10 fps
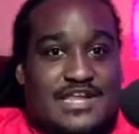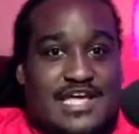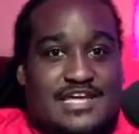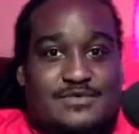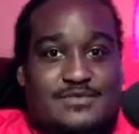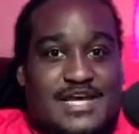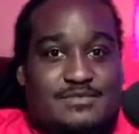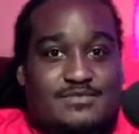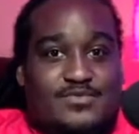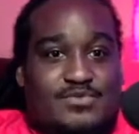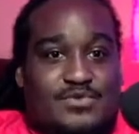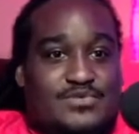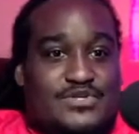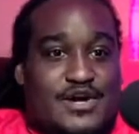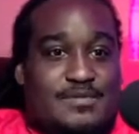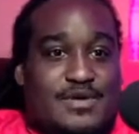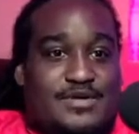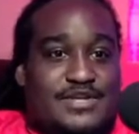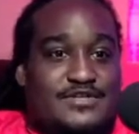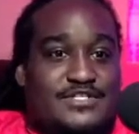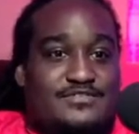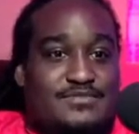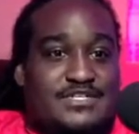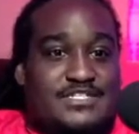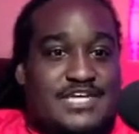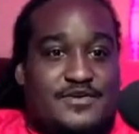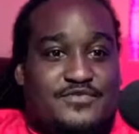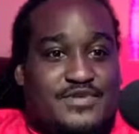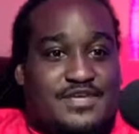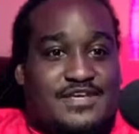Like, sometimes when people talk about lyricists from the South,